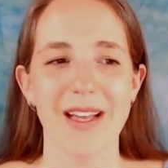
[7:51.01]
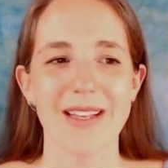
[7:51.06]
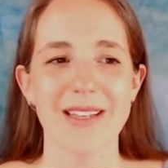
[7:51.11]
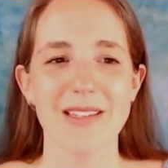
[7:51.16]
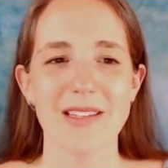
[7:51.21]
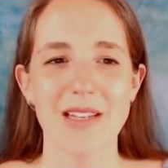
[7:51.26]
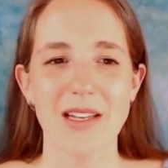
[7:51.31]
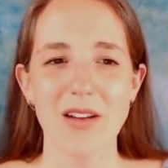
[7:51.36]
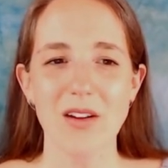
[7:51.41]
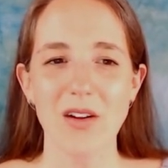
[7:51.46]

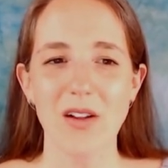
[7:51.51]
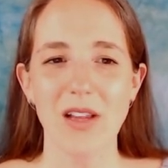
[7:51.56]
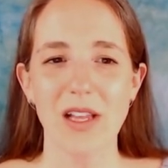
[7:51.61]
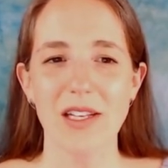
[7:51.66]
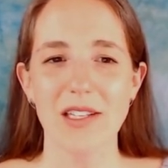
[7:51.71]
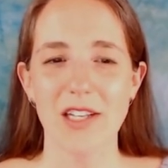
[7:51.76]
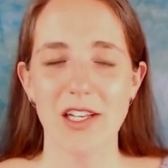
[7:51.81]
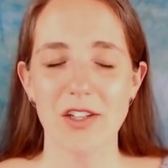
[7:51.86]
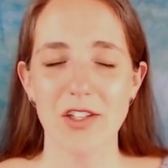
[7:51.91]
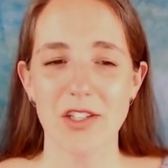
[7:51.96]
Single
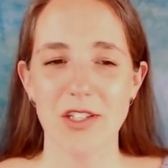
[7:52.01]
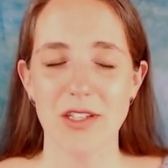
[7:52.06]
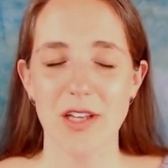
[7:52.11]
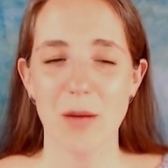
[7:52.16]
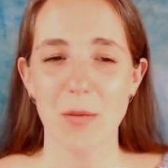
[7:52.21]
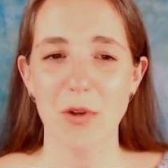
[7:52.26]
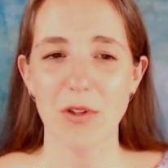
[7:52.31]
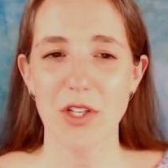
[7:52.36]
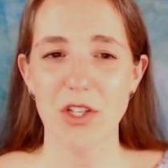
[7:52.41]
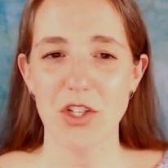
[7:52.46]
and
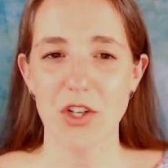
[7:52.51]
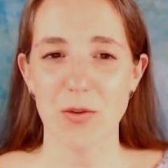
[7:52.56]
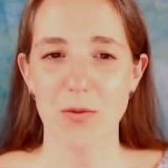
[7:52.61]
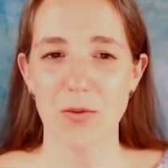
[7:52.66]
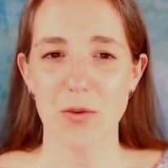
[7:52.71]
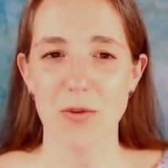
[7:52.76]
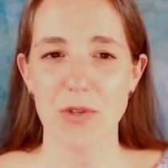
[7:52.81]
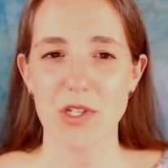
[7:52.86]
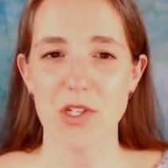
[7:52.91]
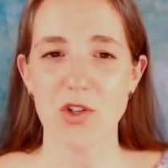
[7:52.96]
double-digit
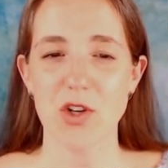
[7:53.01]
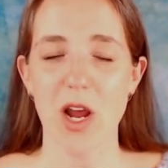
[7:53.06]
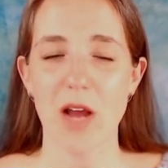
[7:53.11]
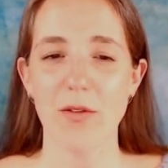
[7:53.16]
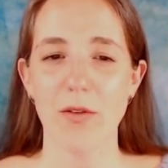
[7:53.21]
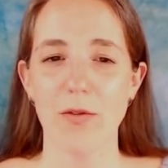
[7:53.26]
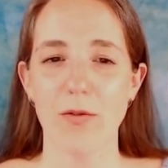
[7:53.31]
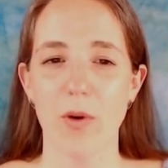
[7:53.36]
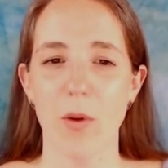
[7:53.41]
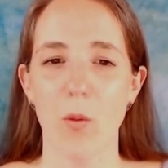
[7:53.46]
routes
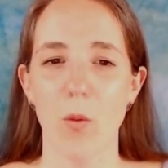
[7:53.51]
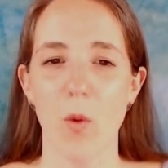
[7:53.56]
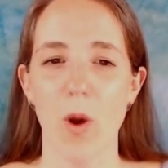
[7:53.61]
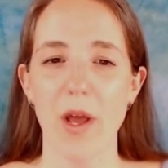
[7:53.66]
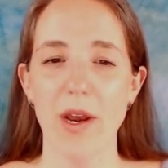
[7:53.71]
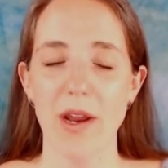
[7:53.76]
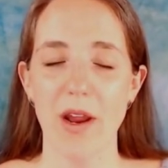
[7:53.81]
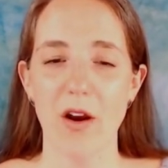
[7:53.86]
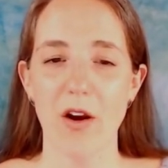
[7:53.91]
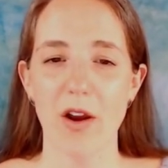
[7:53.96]
travel from
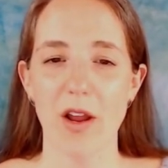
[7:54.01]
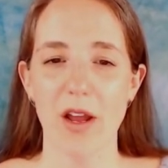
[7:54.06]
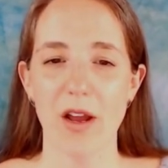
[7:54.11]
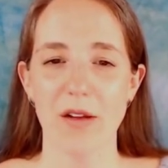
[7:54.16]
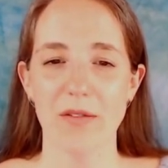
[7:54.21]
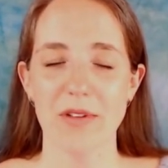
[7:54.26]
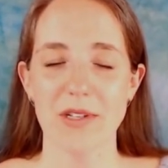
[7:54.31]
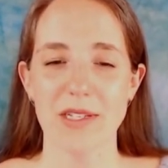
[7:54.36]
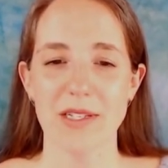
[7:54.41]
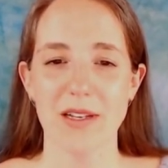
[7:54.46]
one area
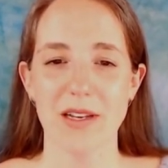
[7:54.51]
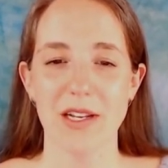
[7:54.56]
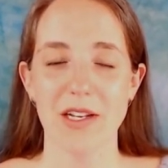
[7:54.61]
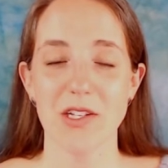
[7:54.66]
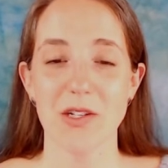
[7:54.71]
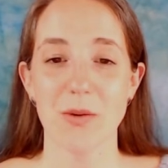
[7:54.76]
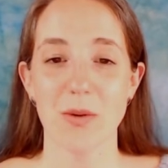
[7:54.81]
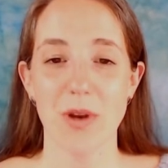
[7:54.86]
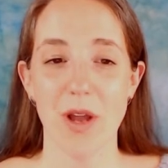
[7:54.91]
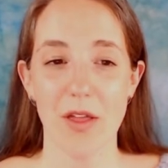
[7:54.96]
of the city
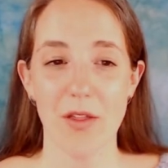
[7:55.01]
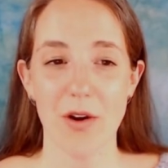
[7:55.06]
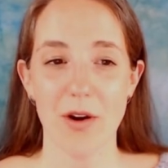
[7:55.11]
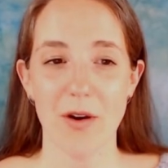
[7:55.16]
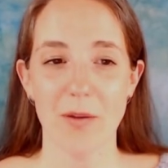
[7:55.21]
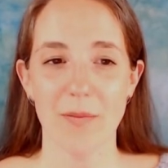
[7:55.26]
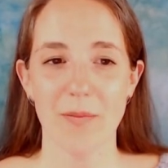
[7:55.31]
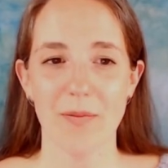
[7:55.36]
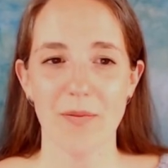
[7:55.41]
to another.